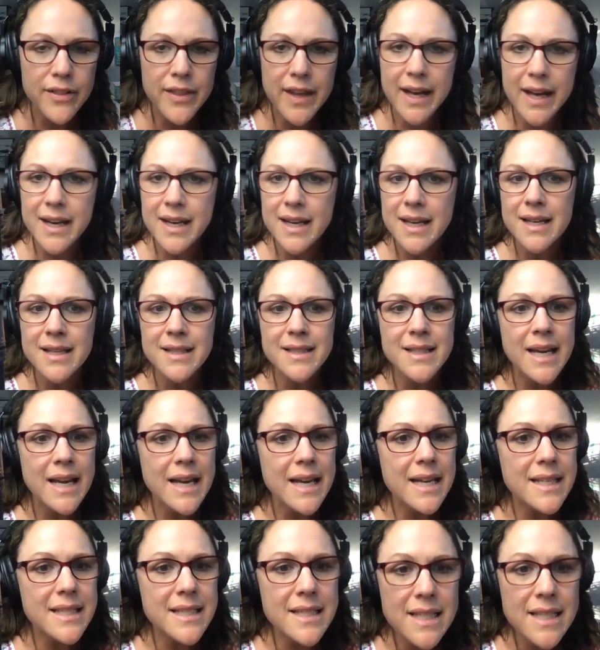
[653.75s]
That is
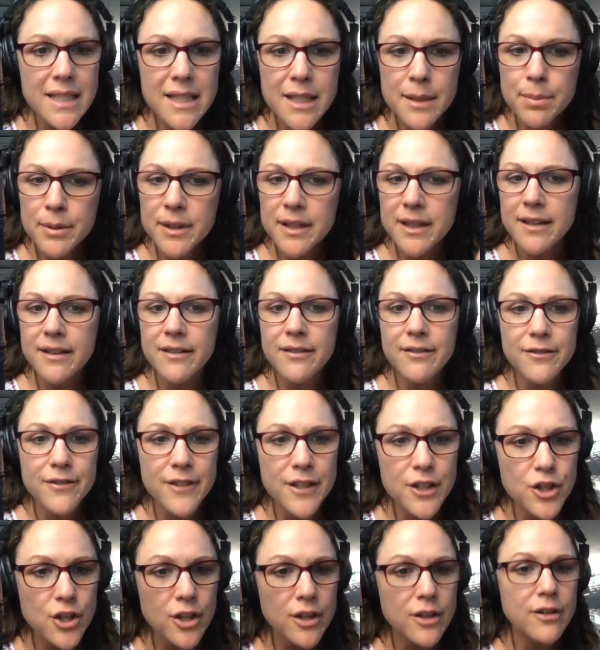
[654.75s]
discipline,
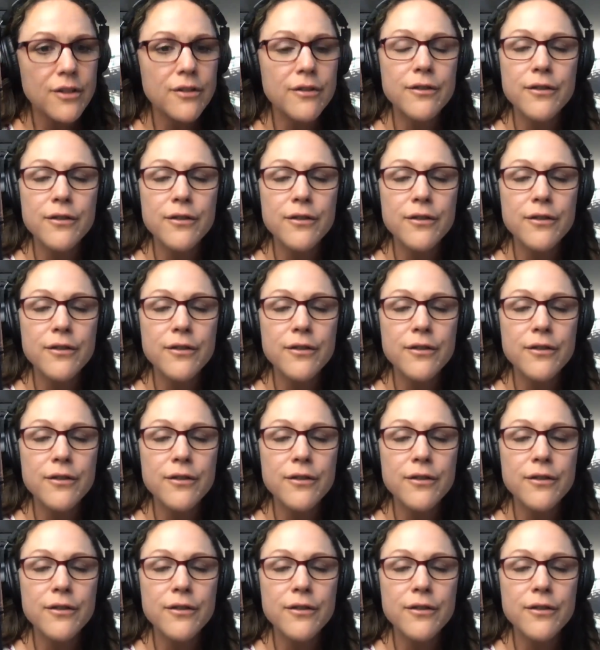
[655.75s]
vision,